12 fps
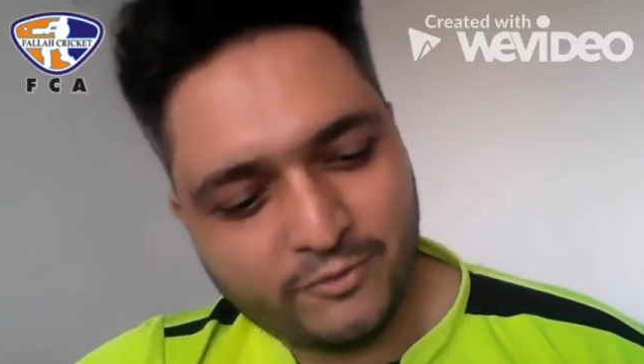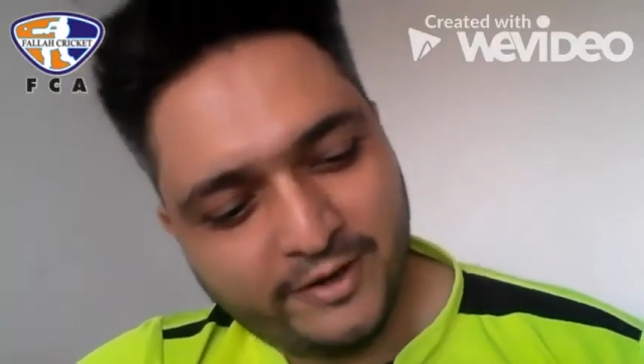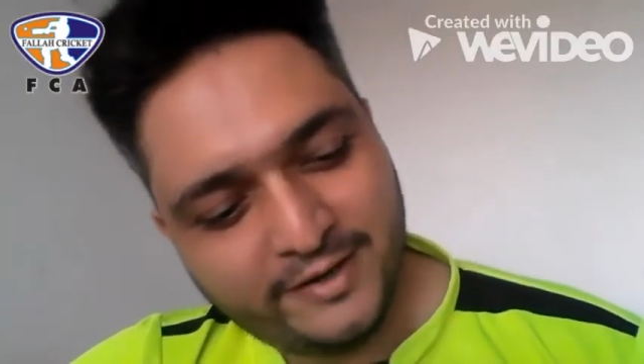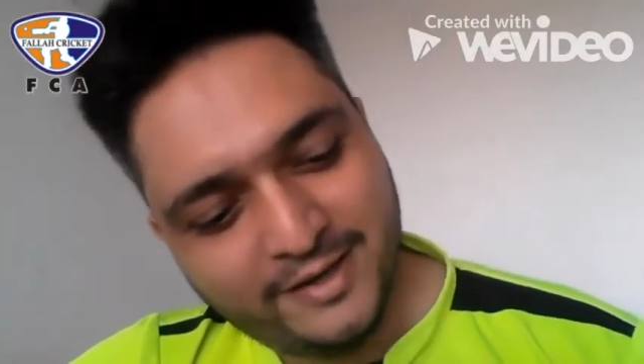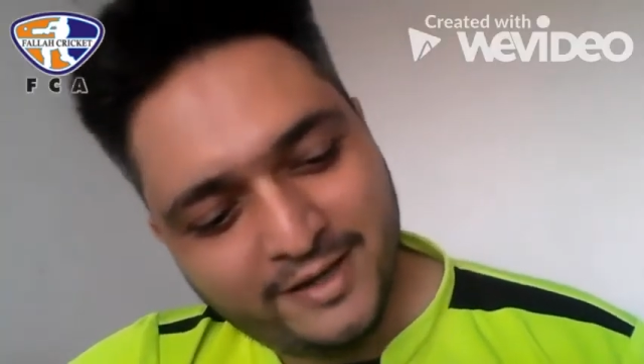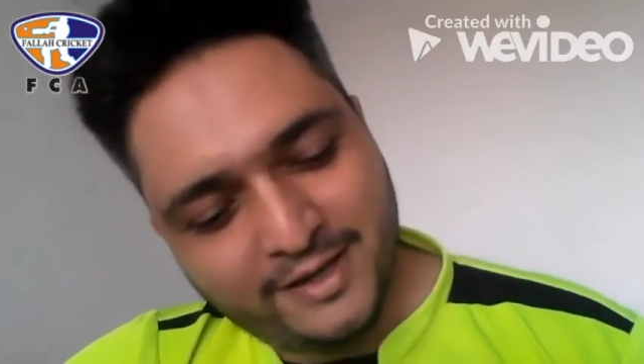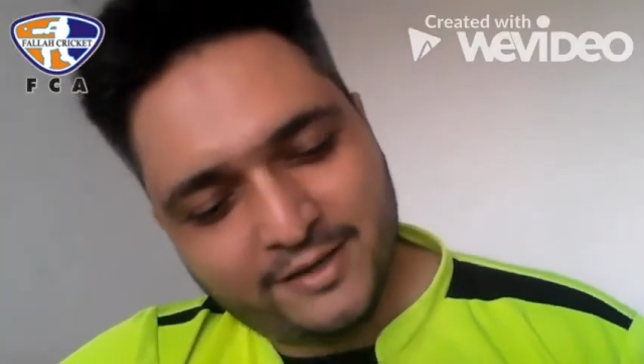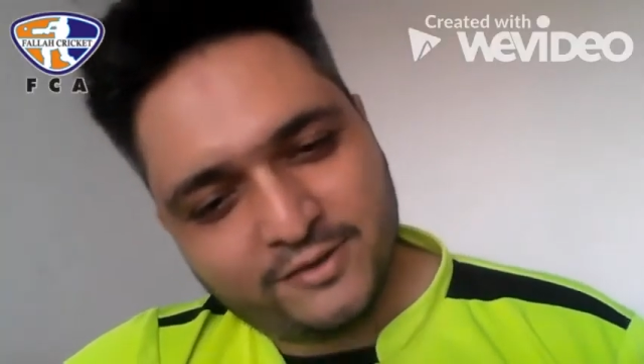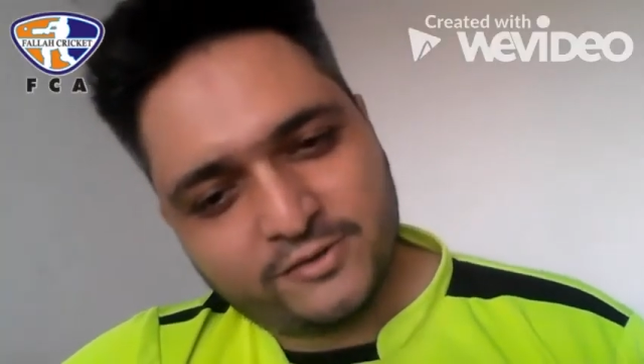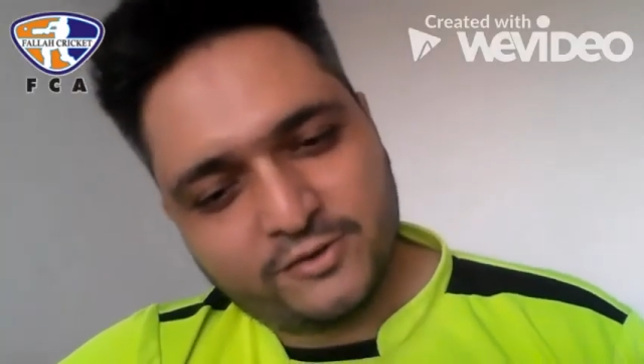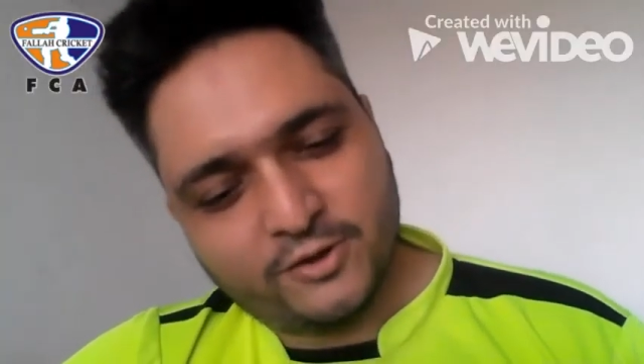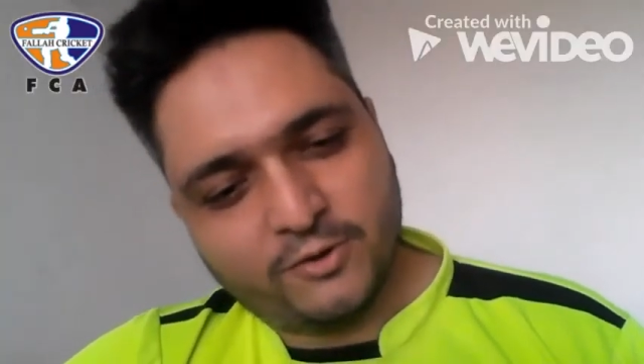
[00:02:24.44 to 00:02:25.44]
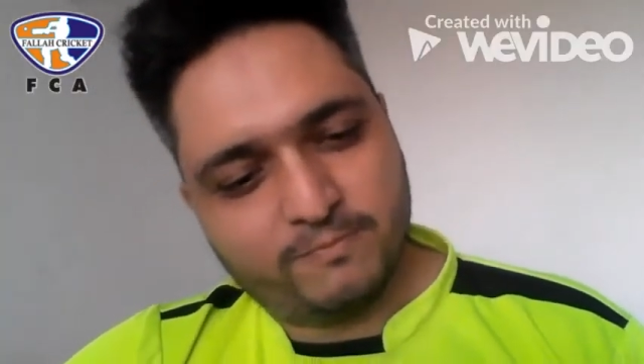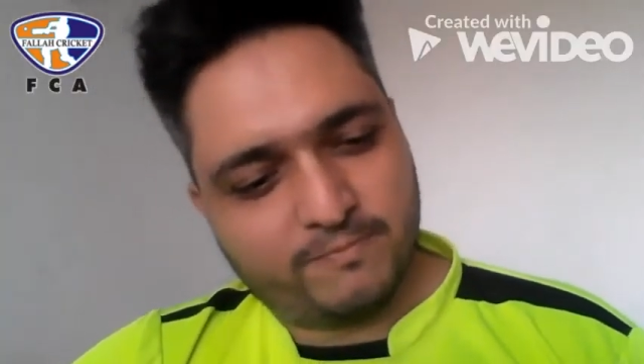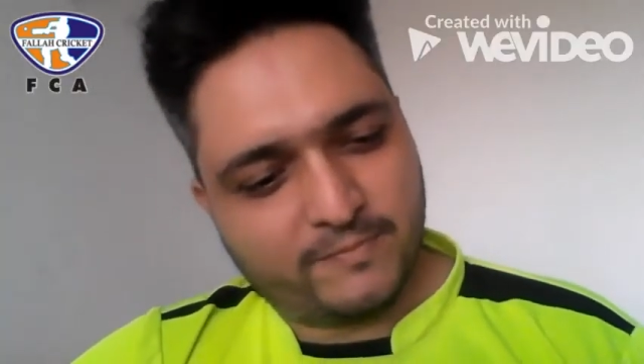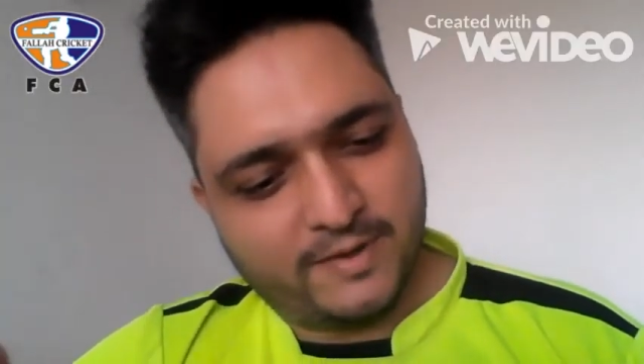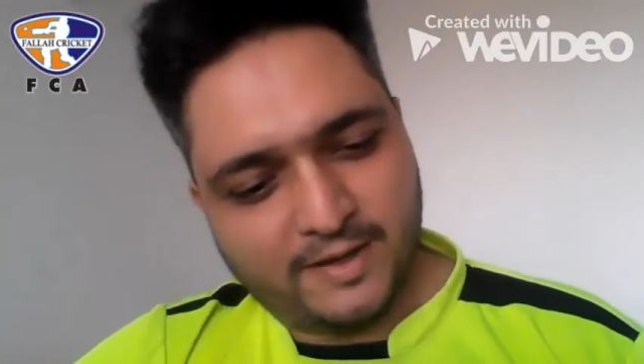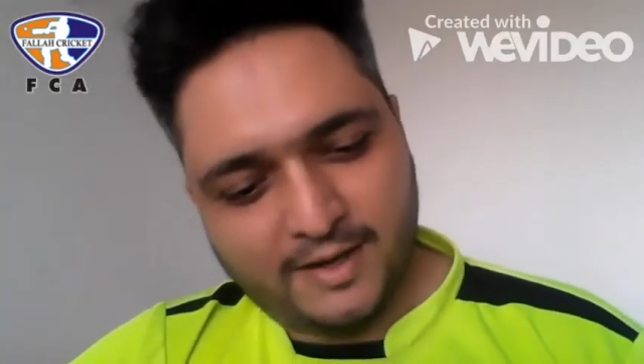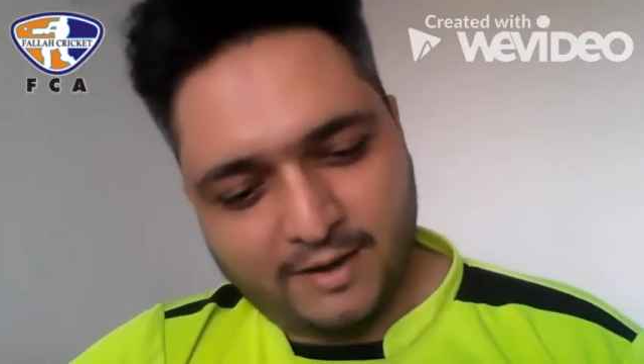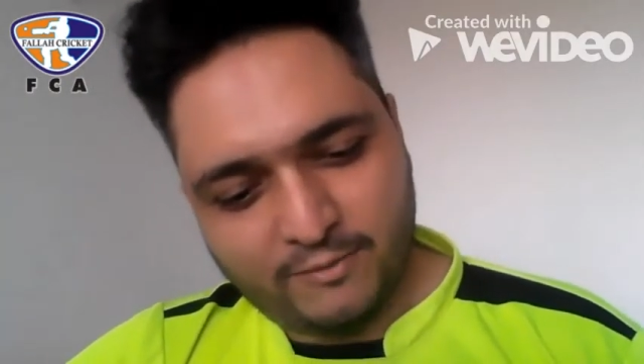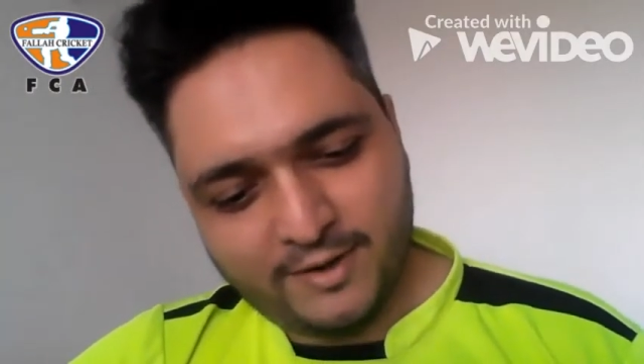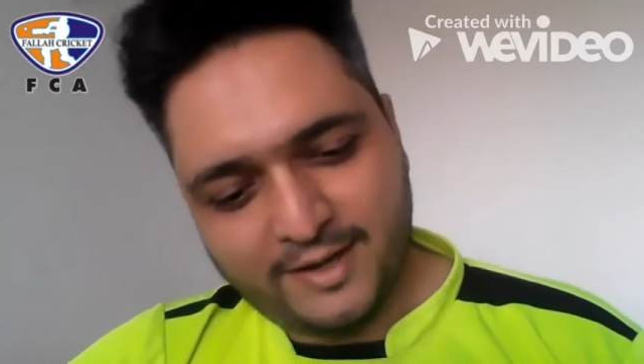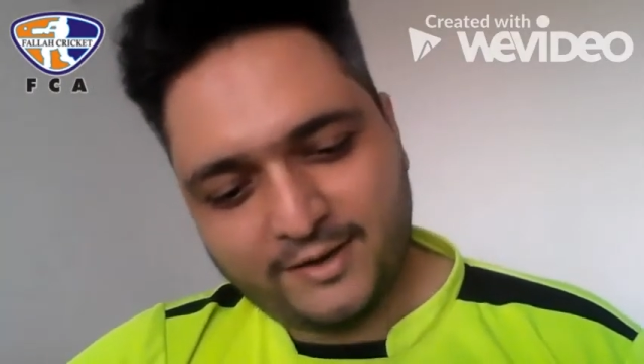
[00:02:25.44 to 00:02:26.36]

great. So I would